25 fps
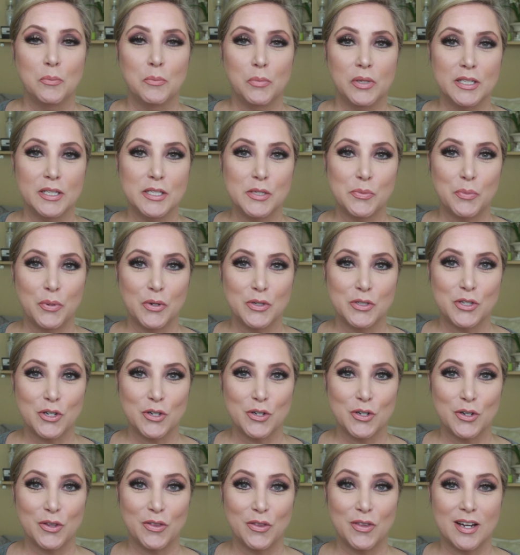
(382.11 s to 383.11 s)
Please put
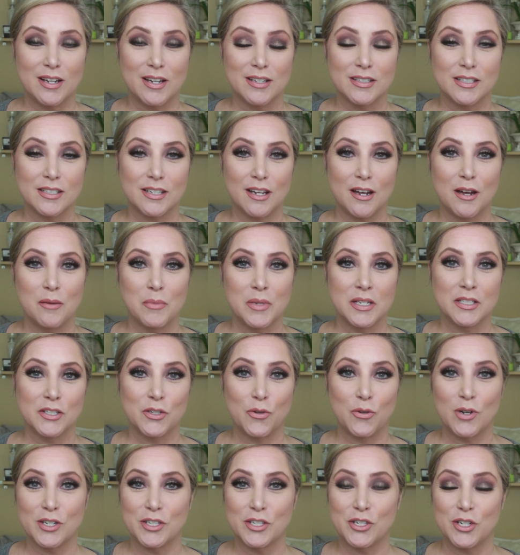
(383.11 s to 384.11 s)
your thoughts, comments,
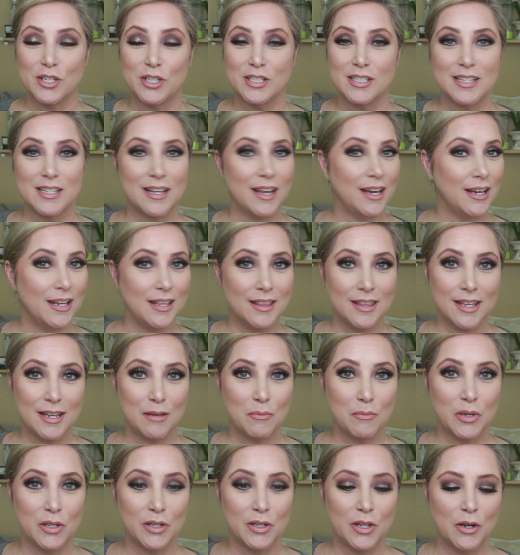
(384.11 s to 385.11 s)
questions,
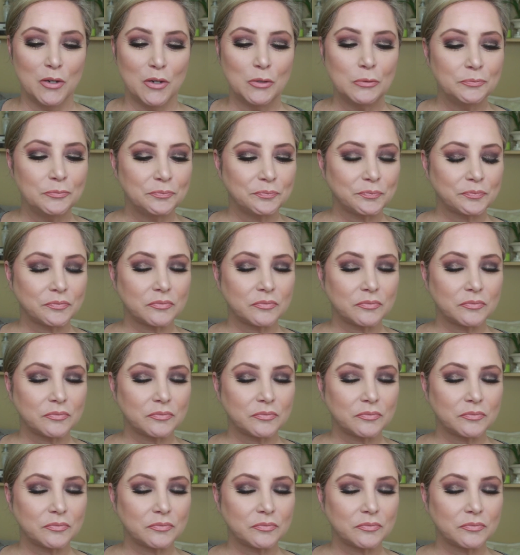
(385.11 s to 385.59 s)
anything below.